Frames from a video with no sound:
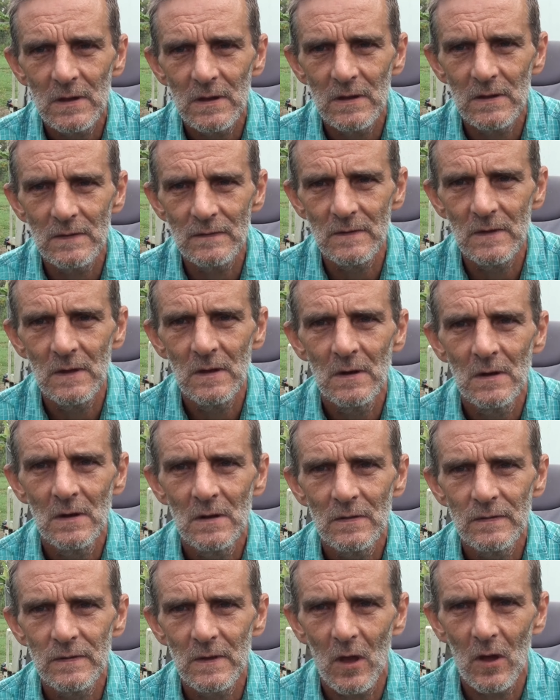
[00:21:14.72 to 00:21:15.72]
in
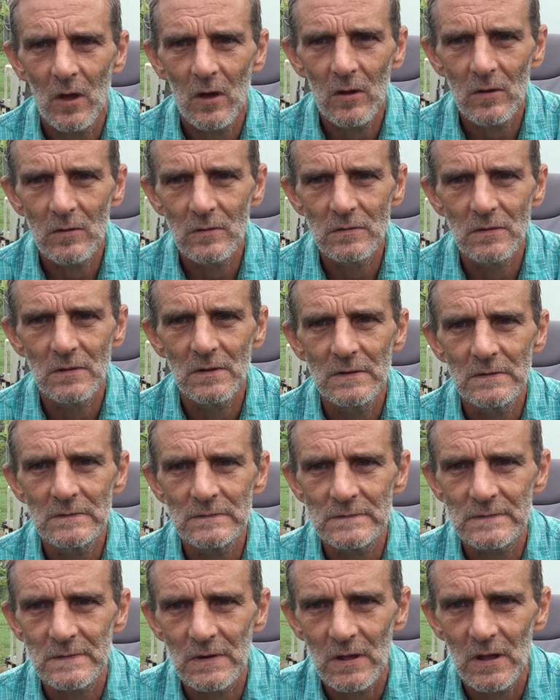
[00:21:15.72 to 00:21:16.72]
the whole
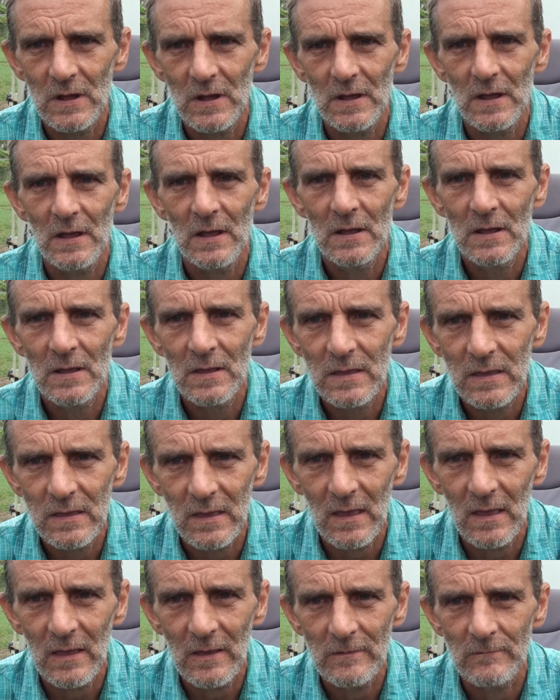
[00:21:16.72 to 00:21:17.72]
entire
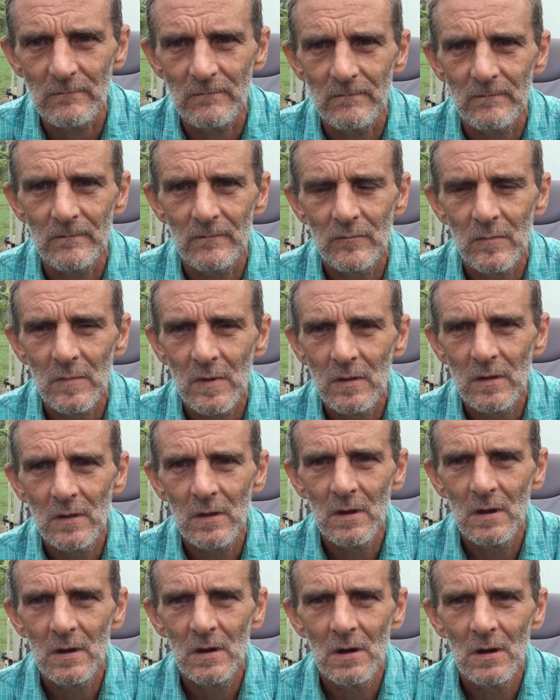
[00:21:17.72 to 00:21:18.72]
game.
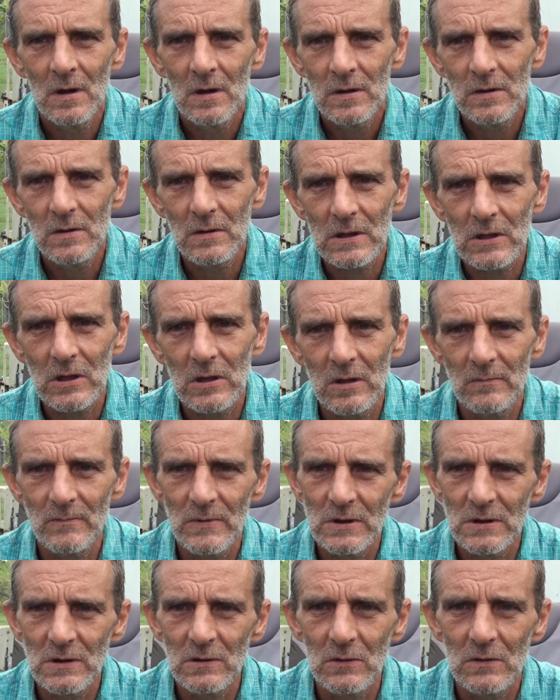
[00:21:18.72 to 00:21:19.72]
You're a
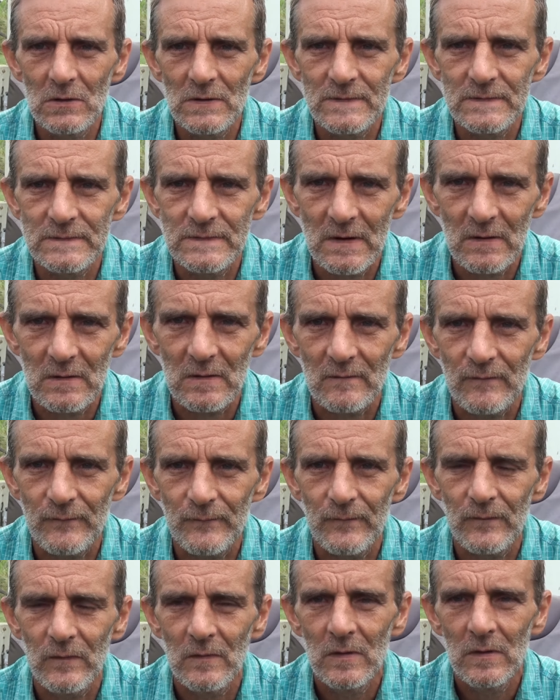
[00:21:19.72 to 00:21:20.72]
common law
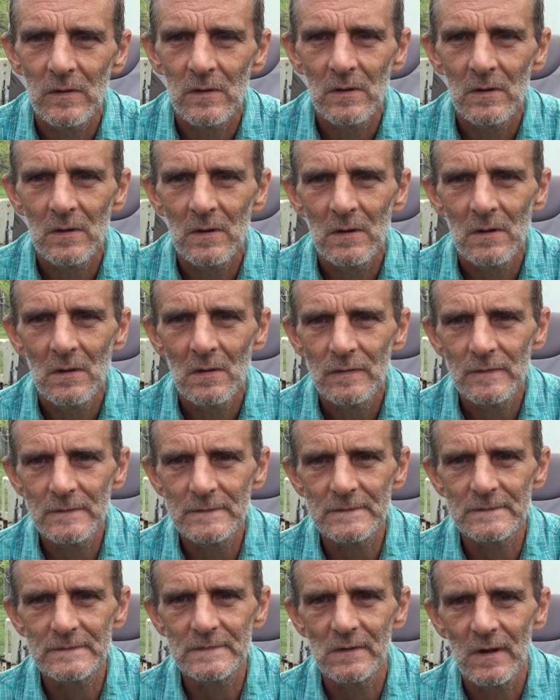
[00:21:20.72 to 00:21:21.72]
sheriff.
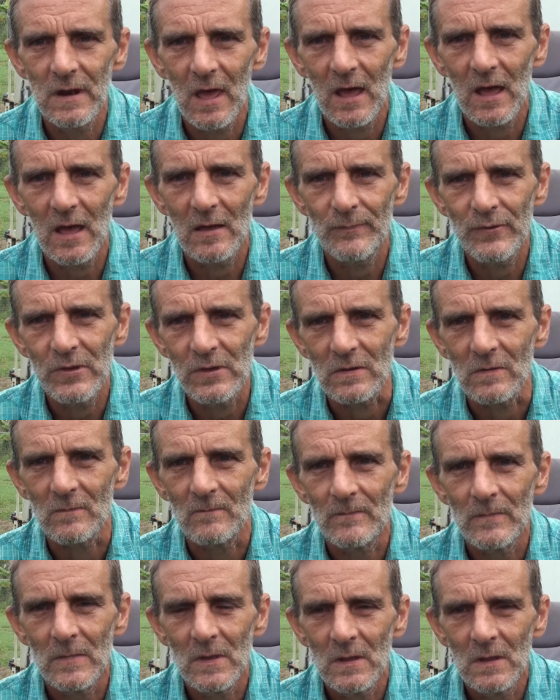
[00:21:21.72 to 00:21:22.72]
This is LARPing.
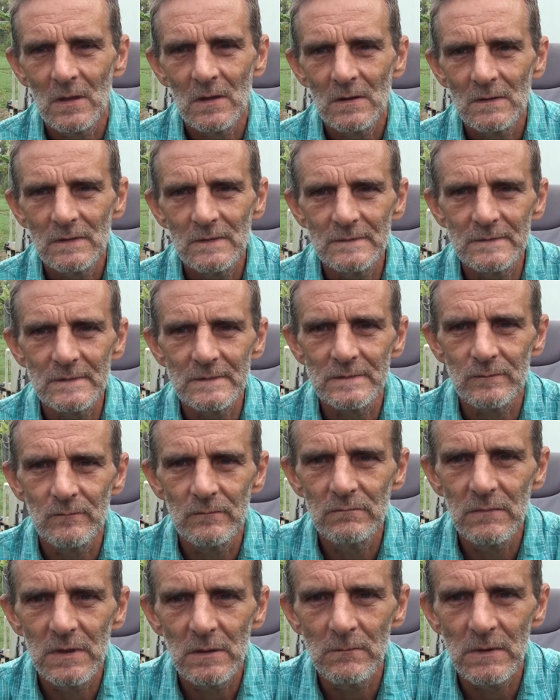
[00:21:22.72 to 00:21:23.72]
This is
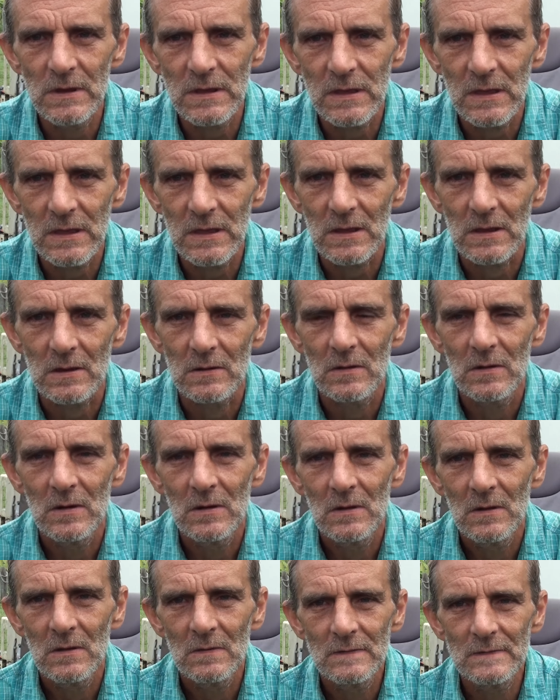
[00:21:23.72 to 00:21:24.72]
mimicking.
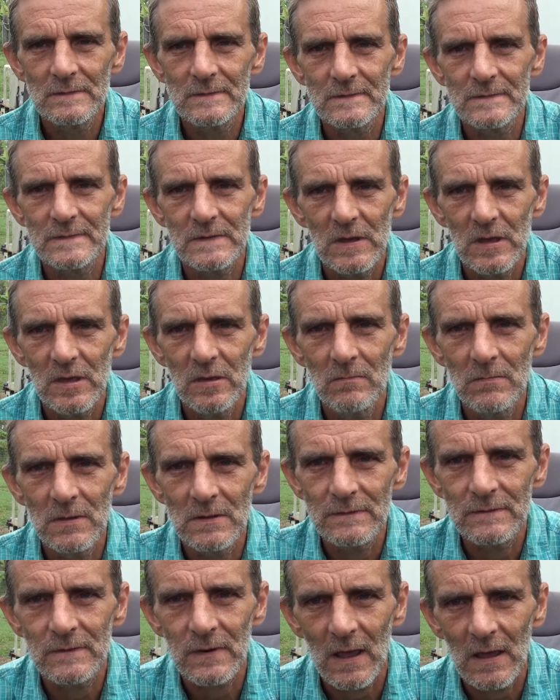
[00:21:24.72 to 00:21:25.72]
This is
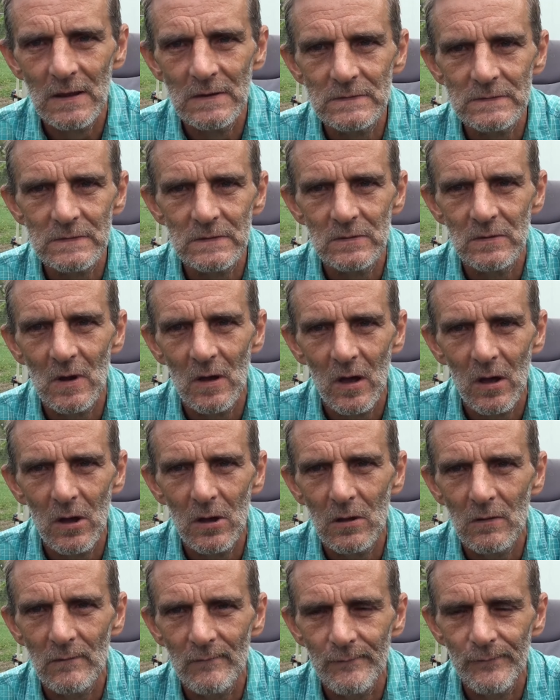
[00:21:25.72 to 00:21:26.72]
imitation
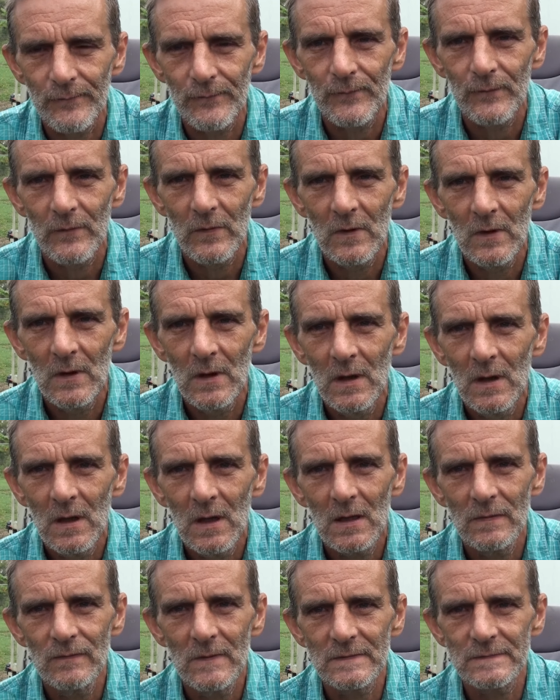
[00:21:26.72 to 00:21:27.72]
of.
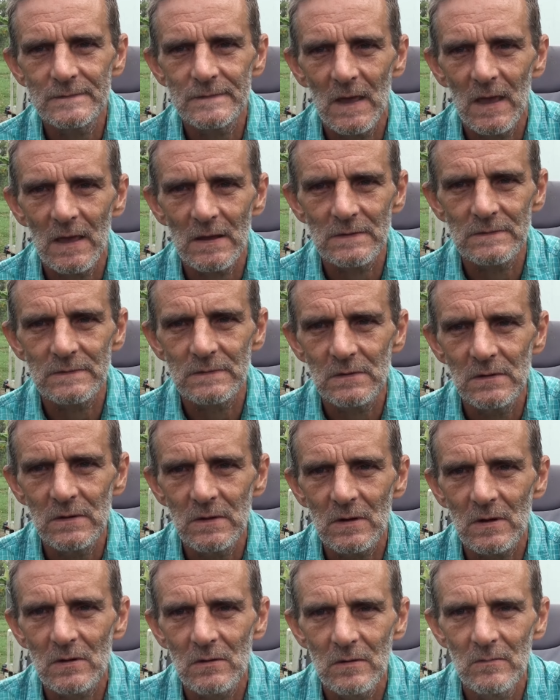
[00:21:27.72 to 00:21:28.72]
And that's actually
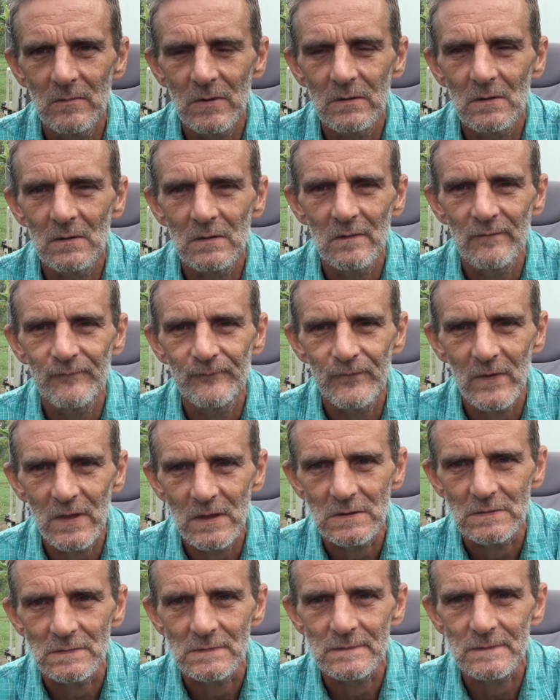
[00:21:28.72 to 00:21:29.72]
a criminal
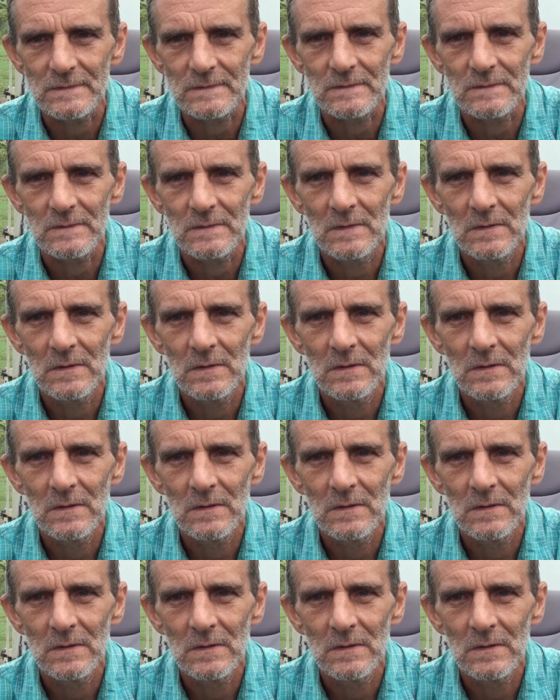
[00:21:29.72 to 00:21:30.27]
offense.